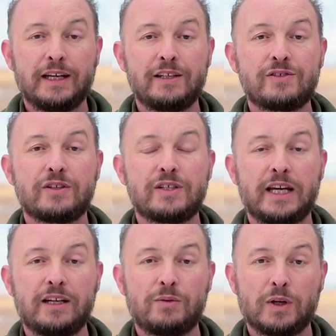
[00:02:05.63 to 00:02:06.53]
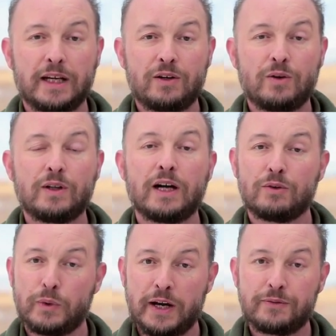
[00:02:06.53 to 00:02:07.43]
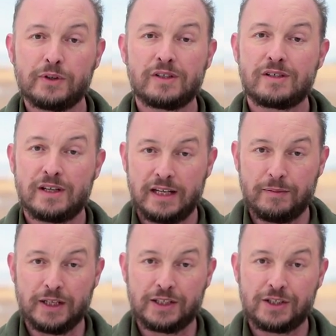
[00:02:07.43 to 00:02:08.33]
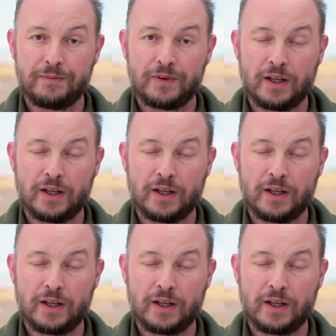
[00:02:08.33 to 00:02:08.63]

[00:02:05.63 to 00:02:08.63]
is to take what I call a reference image.